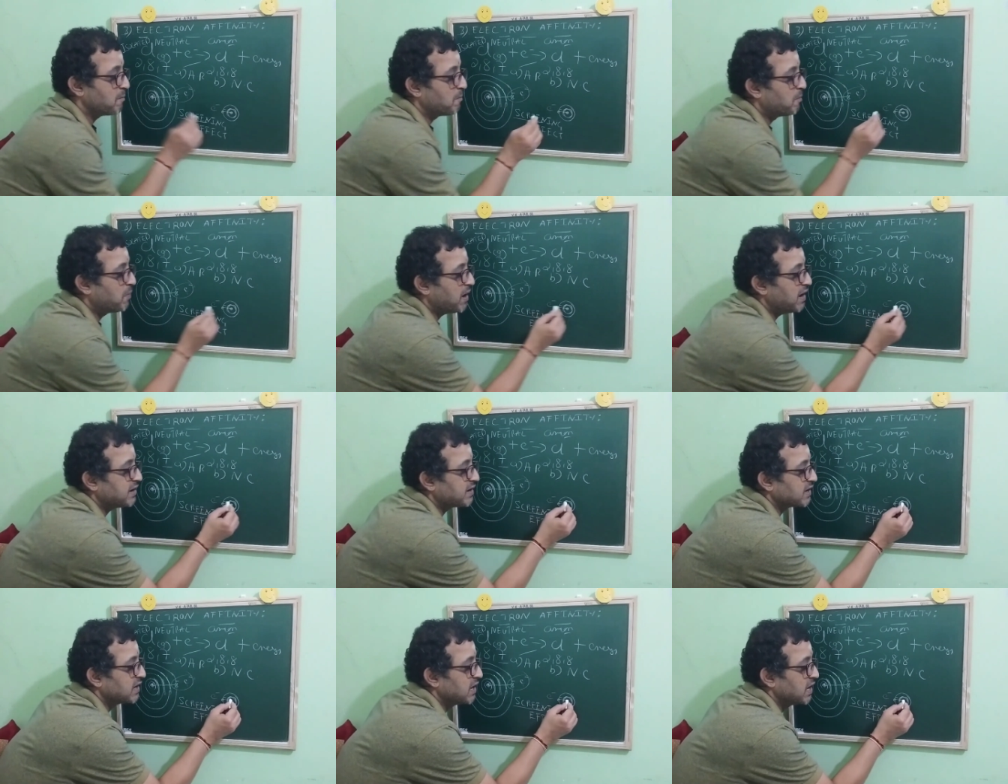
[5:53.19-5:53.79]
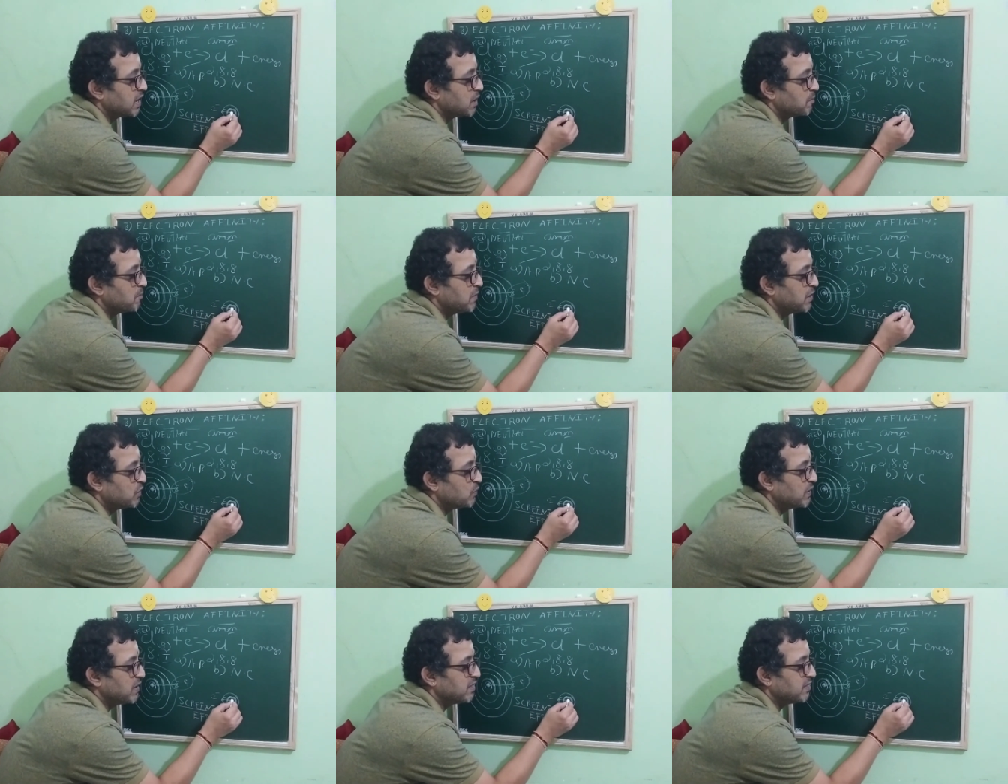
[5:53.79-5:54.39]
But
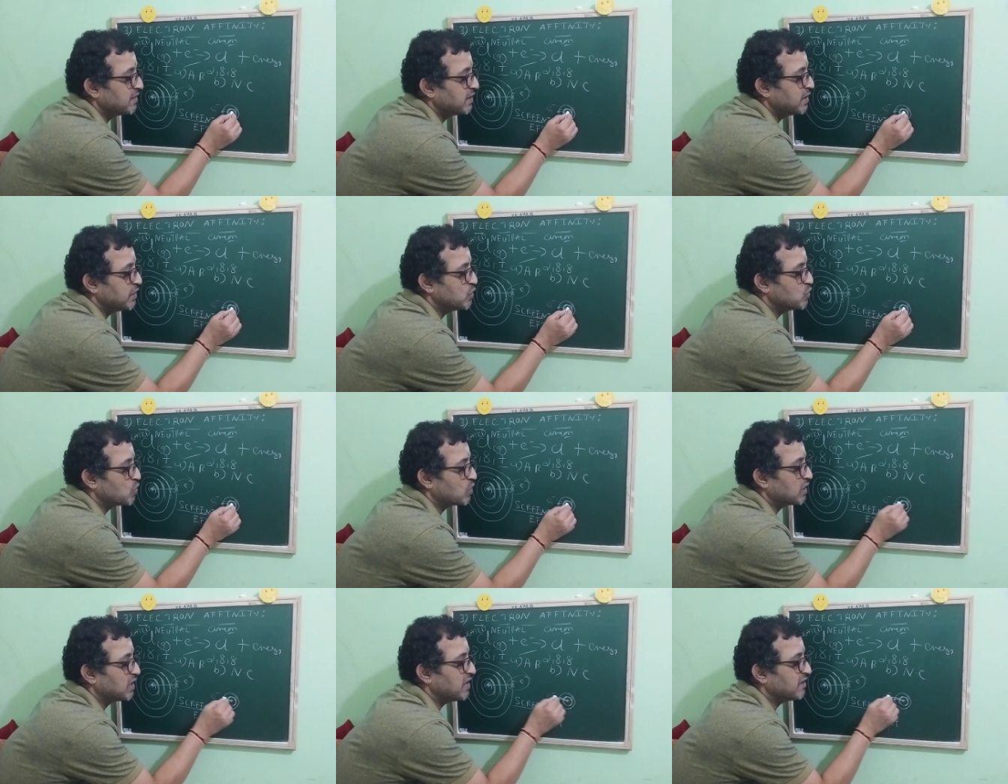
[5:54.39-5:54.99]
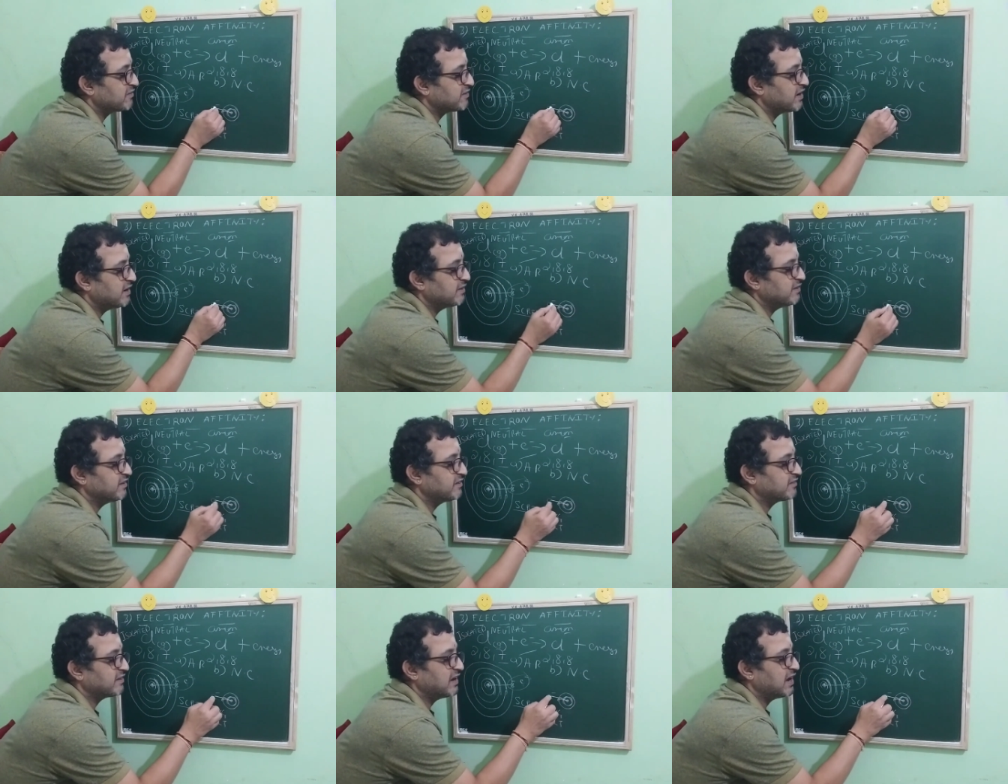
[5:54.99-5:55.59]
between the nucleus
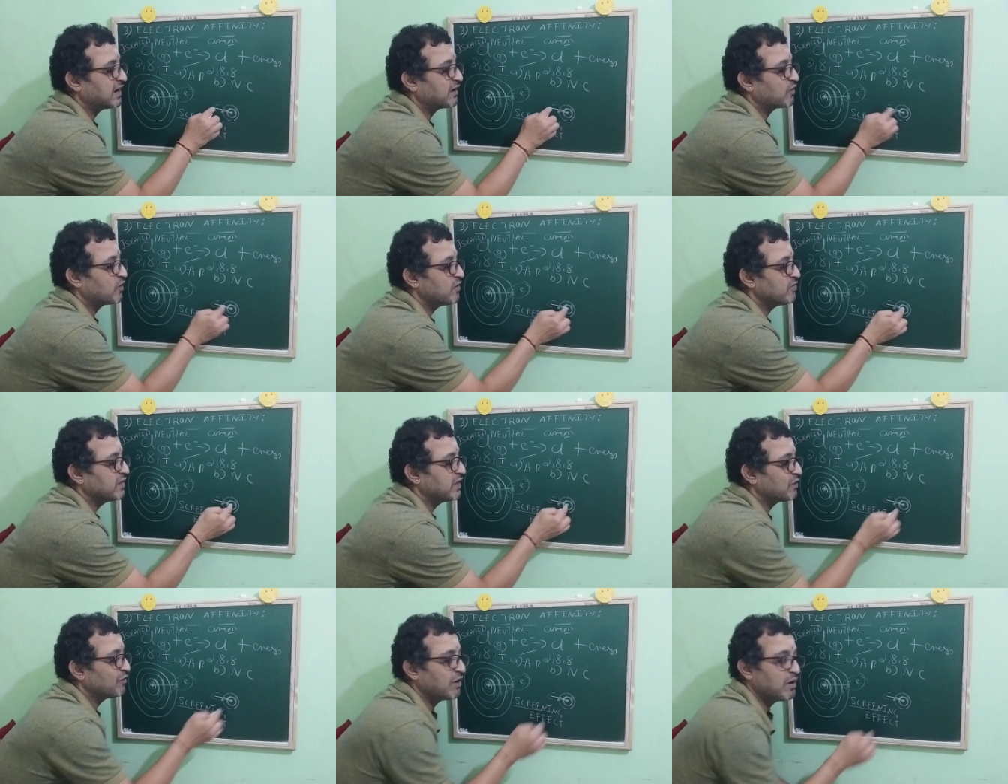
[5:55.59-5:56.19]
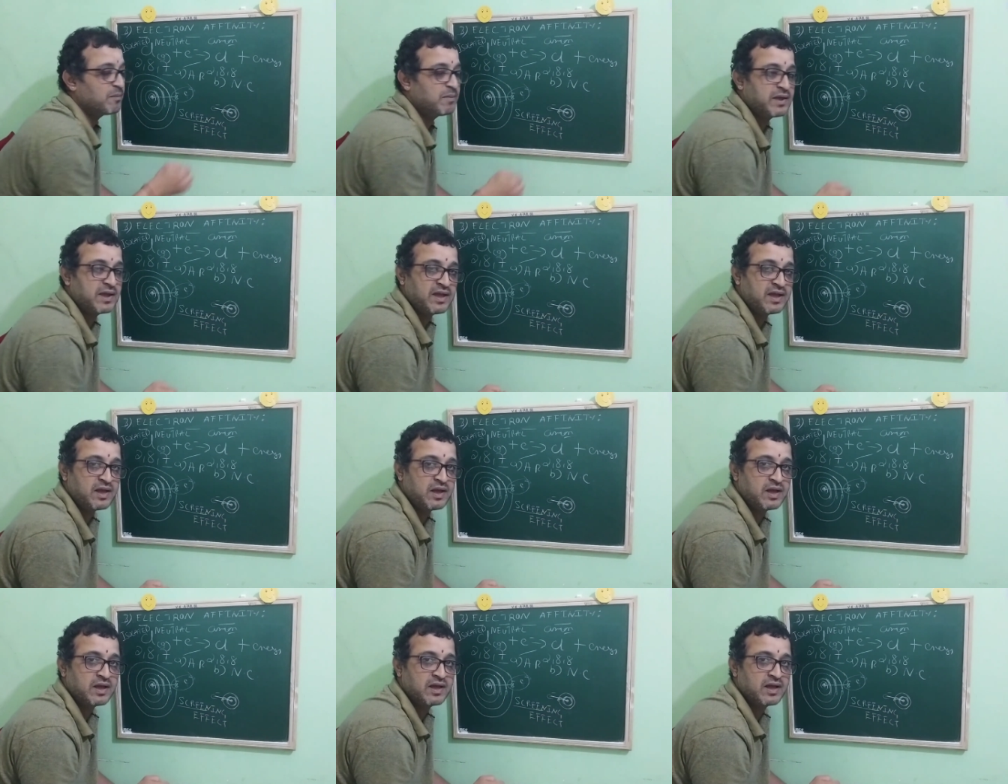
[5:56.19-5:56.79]
and this electron, there will be
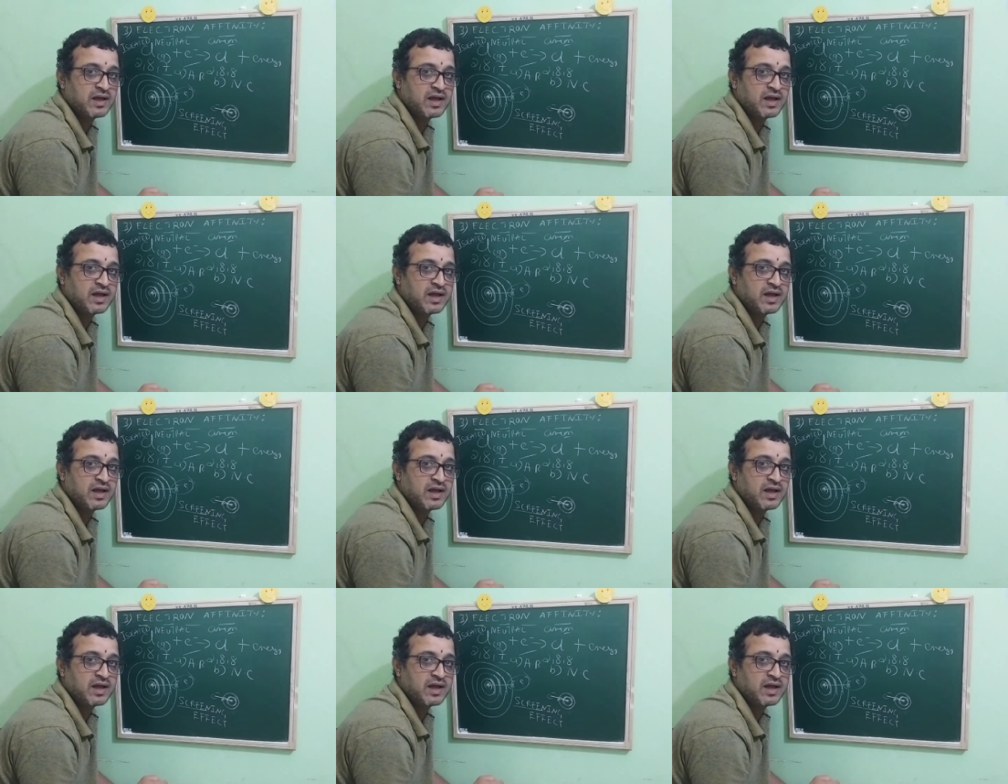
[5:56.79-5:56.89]
a